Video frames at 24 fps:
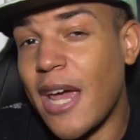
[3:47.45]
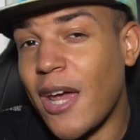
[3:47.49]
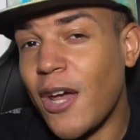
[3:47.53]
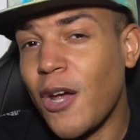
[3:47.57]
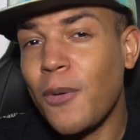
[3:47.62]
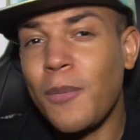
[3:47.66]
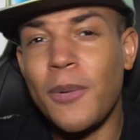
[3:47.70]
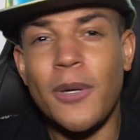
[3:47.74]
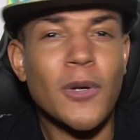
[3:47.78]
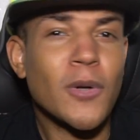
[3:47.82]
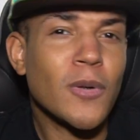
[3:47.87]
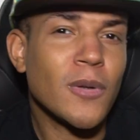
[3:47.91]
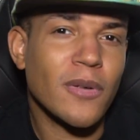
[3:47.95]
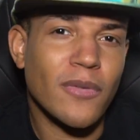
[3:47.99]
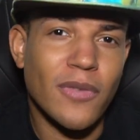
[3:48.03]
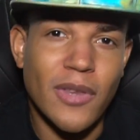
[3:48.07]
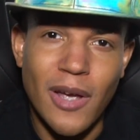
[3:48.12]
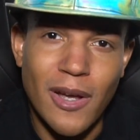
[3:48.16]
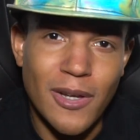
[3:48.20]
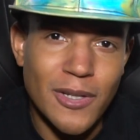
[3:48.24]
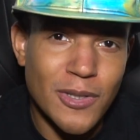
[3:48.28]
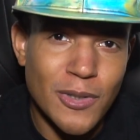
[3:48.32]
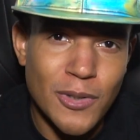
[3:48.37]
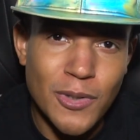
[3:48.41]
It'd be cool if they
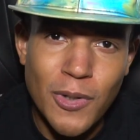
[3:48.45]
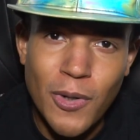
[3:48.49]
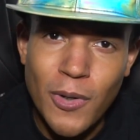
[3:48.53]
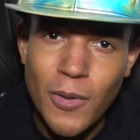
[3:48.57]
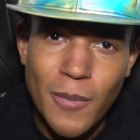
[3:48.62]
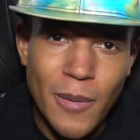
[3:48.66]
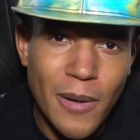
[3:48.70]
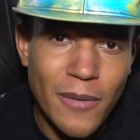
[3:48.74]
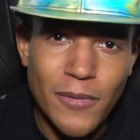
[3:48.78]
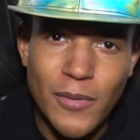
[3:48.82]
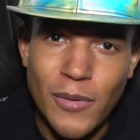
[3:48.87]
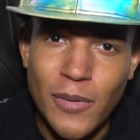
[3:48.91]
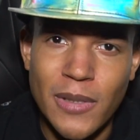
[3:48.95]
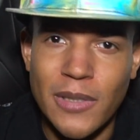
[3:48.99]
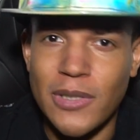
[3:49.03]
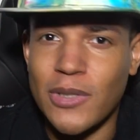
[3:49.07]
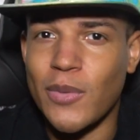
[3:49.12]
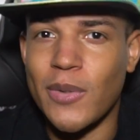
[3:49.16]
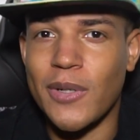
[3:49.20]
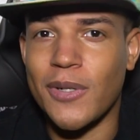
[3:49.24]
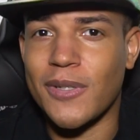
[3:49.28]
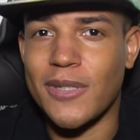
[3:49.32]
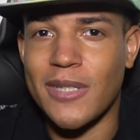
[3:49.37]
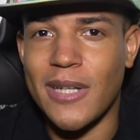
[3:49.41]
also showed him off doing
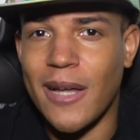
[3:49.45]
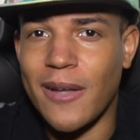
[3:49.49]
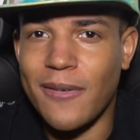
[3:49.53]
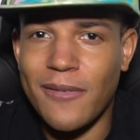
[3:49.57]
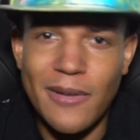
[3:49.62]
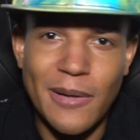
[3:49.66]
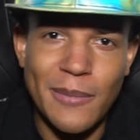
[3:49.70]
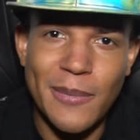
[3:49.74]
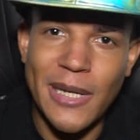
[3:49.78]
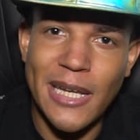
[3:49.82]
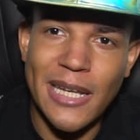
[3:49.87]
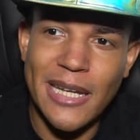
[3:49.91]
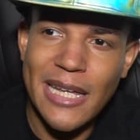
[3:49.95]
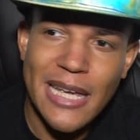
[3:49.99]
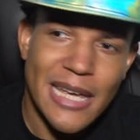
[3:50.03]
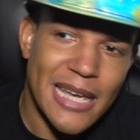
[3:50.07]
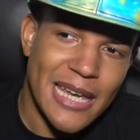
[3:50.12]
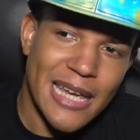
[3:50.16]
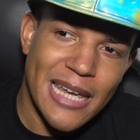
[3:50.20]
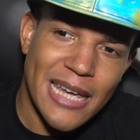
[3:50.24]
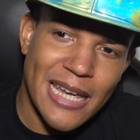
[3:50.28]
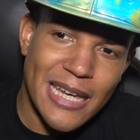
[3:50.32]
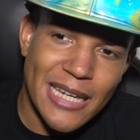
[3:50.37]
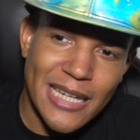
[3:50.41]
sweeter stuff. I mean,
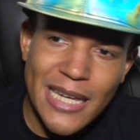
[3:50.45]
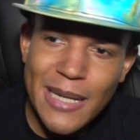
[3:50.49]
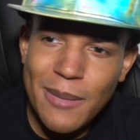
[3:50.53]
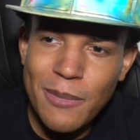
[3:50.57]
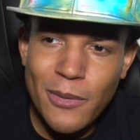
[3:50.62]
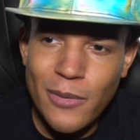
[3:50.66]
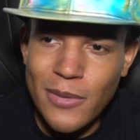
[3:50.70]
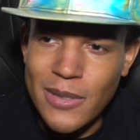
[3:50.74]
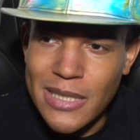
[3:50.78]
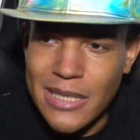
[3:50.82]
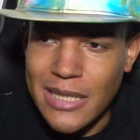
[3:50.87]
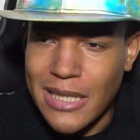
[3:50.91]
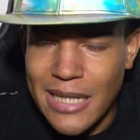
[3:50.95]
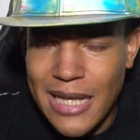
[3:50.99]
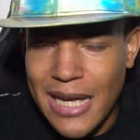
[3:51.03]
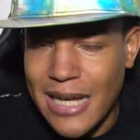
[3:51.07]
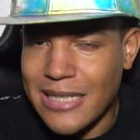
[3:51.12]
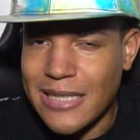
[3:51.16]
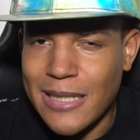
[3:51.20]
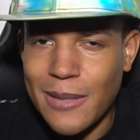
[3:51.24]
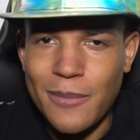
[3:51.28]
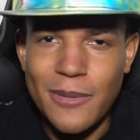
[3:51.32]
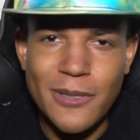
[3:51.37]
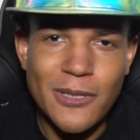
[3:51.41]
Kiba was in the
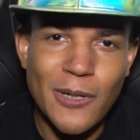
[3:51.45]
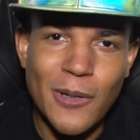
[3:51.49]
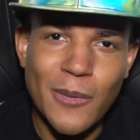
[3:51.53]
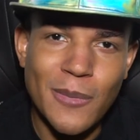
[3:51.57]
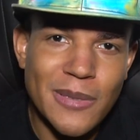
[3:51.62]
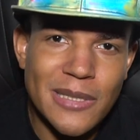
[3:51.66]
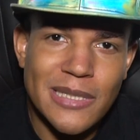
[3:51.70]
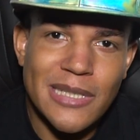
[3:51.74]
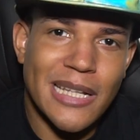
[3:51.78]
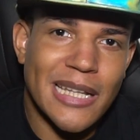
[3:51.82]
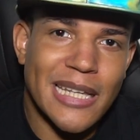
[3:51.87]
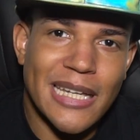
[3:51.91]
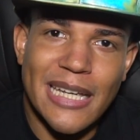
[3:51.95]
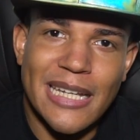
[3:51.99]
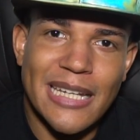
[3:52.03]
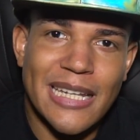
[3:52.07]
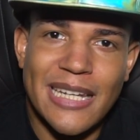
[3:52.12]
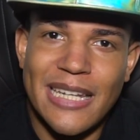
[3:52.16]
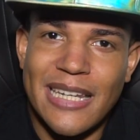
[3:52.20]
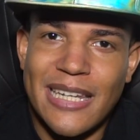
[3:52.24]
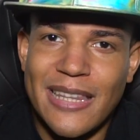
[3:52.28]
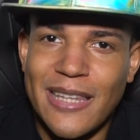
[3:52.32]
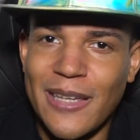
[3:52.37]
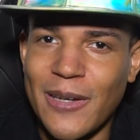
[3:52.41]
last episode, but it's not like he
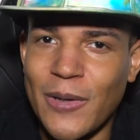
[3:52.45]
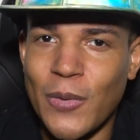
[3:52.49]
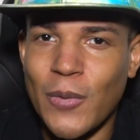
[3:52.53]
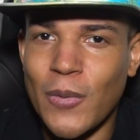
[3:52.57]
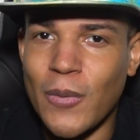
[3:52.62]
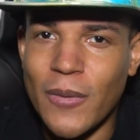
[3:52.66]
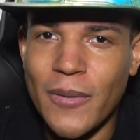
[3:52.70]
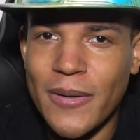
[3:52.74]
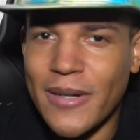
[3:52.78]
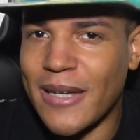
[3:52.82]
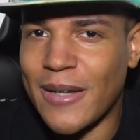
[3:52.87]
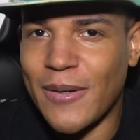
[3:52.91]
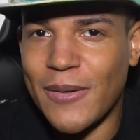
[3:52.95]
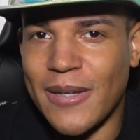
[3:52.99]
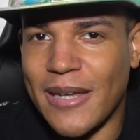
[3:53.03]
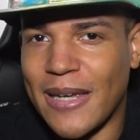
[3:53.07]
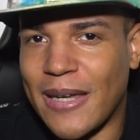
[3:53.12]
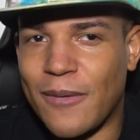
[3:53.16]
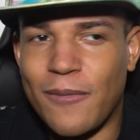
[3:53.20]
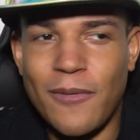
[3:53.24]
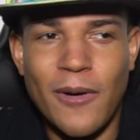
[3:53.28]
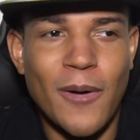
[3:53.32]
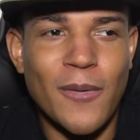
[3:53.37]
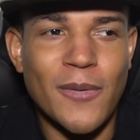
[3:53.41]
did anything cool. He
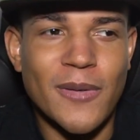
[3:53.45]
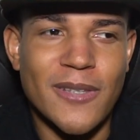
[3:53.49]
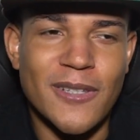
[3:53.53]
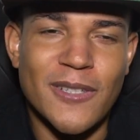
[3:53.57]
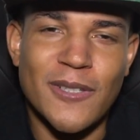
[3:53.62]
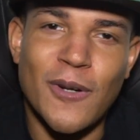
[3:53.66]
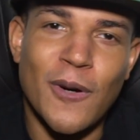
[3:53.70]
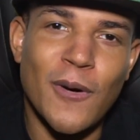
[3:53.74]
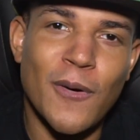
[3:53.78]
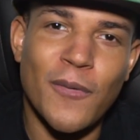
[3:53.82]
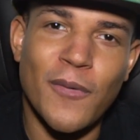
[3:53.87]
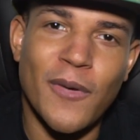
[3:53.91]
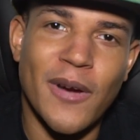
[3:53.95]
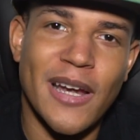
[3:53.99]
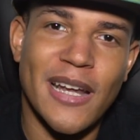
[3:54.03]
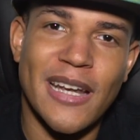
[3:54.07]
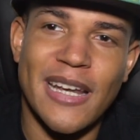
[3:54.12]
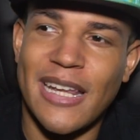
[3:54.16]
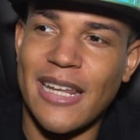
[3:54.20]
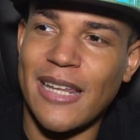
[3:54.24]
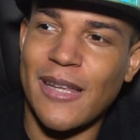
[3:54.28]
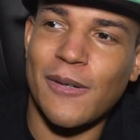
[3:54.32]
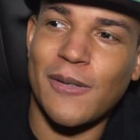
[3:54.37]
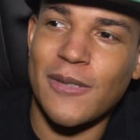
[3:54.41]
he fought with his girlfriend
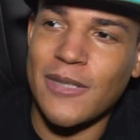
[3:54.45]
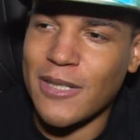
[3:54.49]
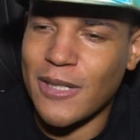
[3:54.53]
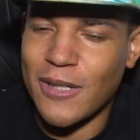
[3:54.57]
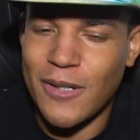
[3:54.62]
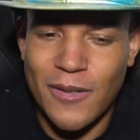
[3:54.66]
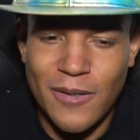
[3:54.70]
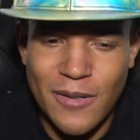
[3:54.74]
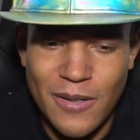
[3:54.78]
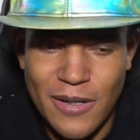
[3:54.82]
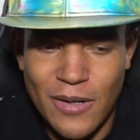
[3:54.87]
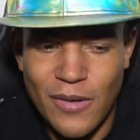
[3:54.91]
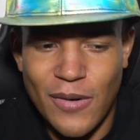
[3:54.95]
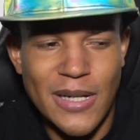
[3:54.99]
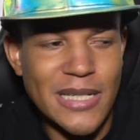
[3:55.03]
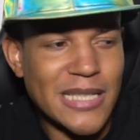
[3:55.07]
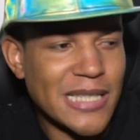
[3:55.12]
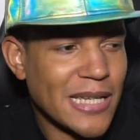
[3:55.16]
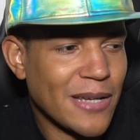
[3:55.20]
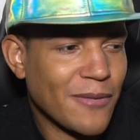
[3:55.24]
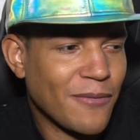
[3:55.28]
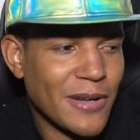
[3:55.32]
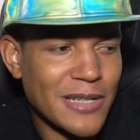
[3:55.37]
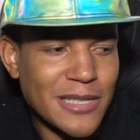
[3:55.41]
and it was a
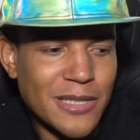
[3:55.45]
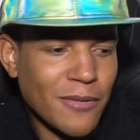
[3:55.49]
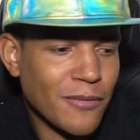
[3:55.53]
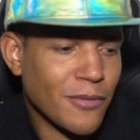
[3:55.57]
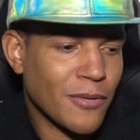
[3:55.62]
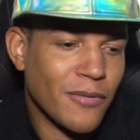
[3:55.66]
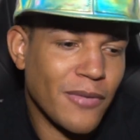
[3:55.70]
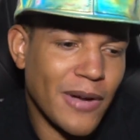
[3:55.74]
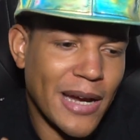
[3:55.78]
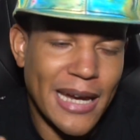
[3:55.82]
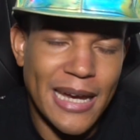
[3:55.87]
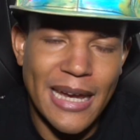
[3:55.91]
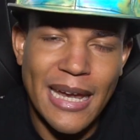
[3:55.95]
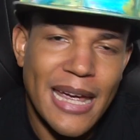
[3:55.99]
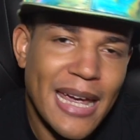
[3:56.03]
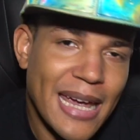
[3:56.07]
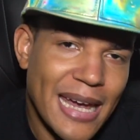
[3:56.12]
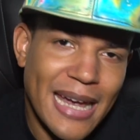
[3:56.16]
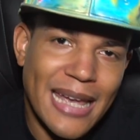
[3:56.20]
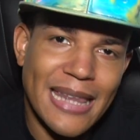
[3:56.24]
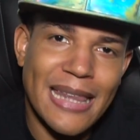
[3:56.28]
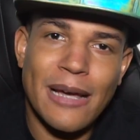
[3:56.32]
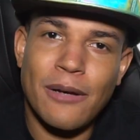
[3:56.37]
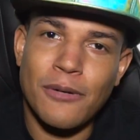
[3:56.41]
crazy festival fight,
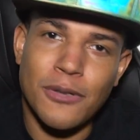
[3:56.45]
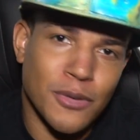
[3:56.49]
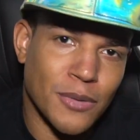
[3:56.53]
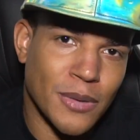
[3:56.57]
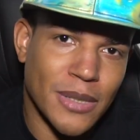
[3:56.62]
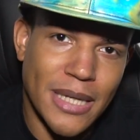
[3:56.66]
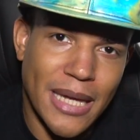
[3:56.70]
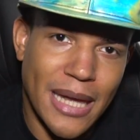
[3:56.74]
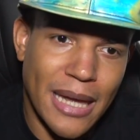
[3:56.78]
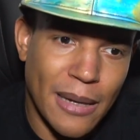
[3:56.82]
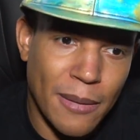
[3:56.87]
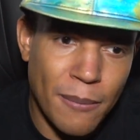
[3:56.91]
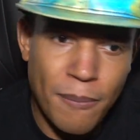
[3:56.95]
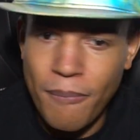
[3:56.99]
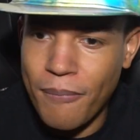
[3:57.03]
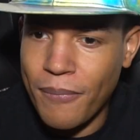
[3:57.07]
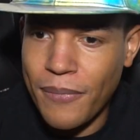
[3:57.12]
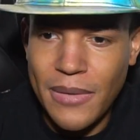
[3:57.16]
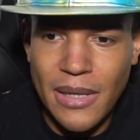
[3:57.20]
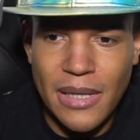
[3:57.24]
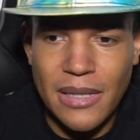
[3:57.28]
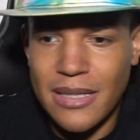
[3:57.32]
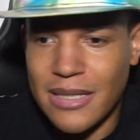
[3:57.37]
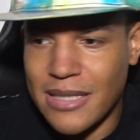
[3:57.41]
and that was really it
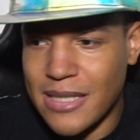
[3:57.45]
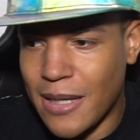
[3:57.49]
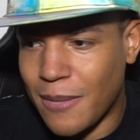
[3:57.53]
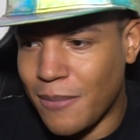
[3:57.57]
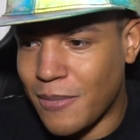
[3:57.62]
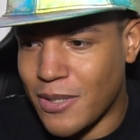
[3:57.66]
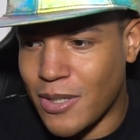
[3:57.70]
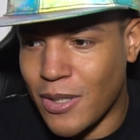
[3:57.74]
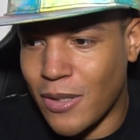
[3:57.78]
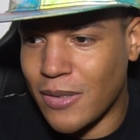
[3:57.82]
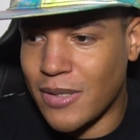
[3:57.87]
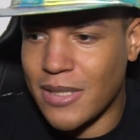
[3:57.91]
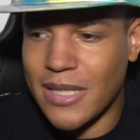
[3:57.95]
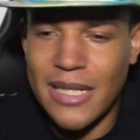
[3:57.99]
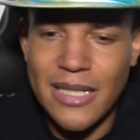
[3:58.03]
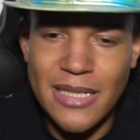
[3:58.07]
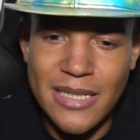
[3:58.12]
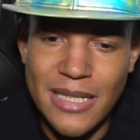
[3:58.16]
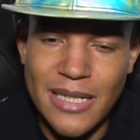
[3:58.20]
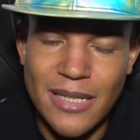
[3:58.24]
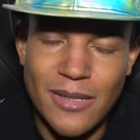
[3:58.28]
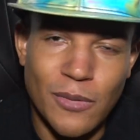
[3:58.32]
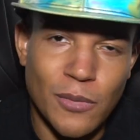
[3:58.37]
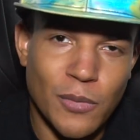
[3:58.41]
this episode,
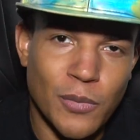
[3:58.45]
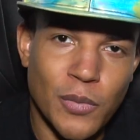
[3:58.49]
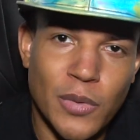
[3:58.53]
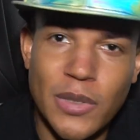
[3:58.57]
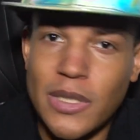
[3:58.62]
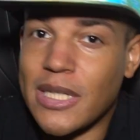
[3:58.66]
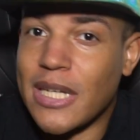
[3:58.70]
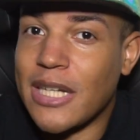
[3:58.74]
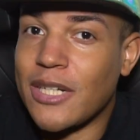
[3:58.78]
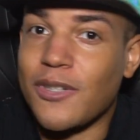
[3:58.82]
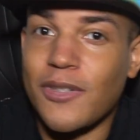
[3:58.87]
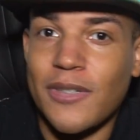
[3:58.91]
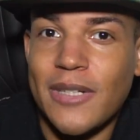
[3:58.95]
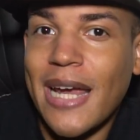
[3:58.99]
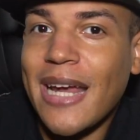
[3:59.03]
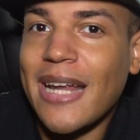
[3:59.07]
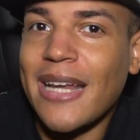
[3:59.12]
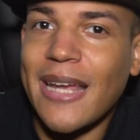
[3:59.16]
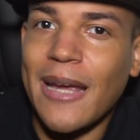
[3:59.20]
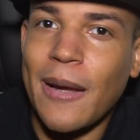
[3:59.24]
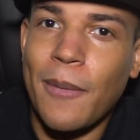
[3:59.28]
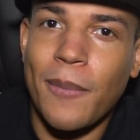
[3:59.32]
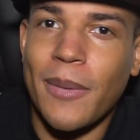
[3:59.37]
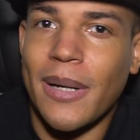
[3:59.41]
Tenten was
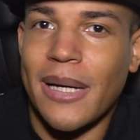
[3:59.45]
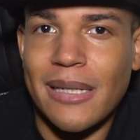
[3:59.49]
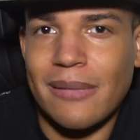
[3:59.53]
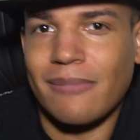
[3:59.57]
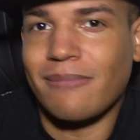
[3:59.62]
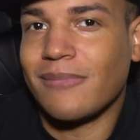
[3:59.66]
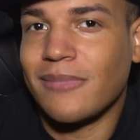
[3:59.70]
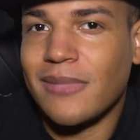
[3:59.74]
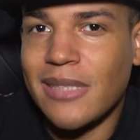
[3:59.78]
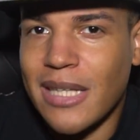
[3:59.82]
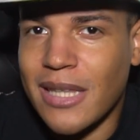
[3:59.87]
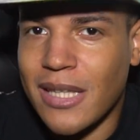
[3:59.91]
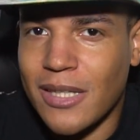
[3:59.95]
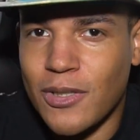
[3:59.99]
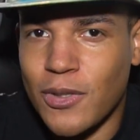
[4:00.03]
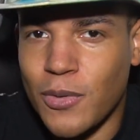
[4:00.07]
entertaining, but nothing